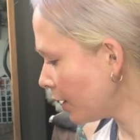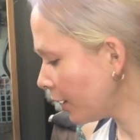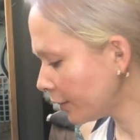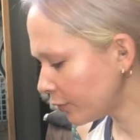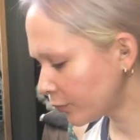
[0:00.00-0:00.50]

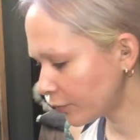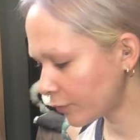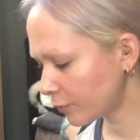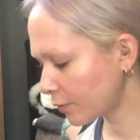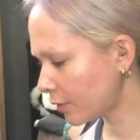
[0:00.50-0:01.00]
I
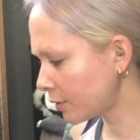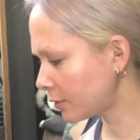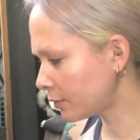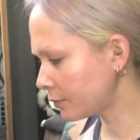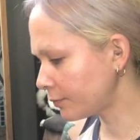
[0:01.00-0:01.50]
use
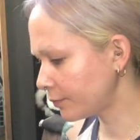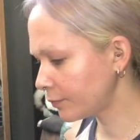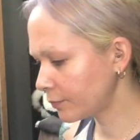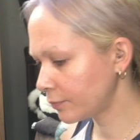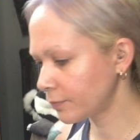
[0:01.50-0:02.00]
uh,
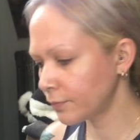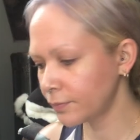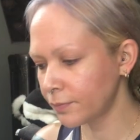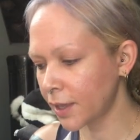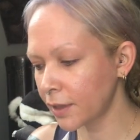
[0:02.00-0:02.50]

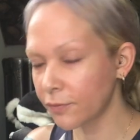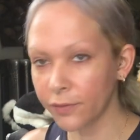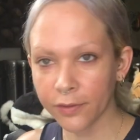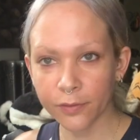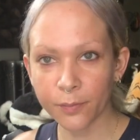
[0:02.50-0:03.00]
Mac
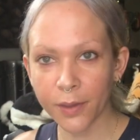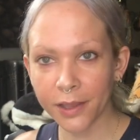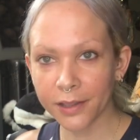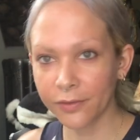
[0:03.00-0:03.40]
Face and Body,